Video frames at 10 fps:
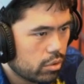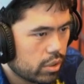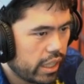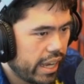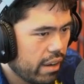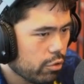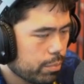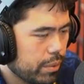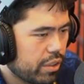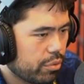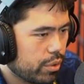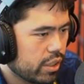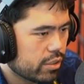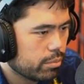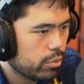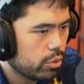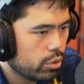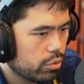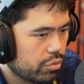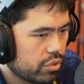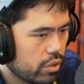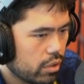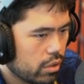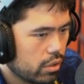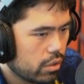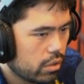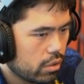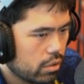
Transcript: I have rook b3 as a move. I'm